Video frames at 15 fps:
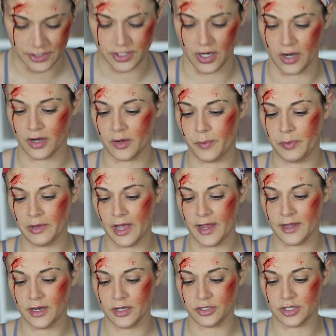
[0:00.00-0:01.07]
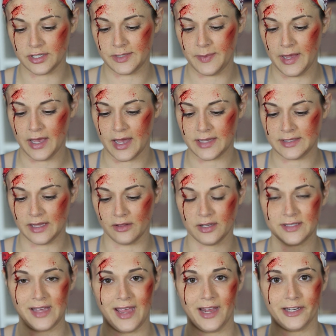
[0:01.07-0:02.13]
dark blood just because it
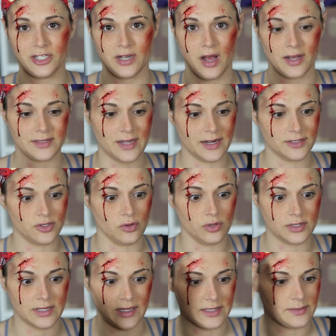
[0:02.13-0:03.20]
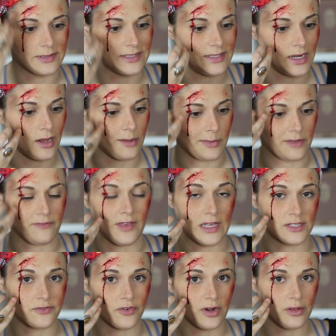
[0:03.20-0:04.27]
looks aged and oxidized, so it looks like it's been sitting on my
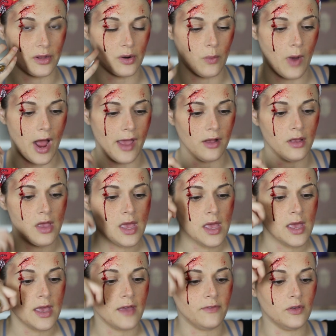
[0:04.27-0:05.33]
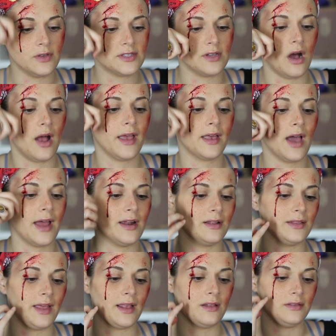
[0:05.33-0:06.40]
face for a little while. If you saw, I kind
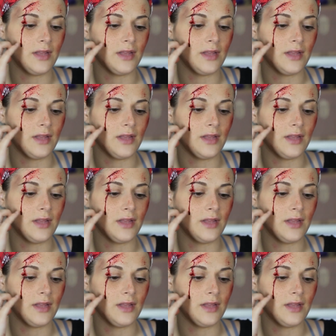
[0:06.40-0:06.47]
of like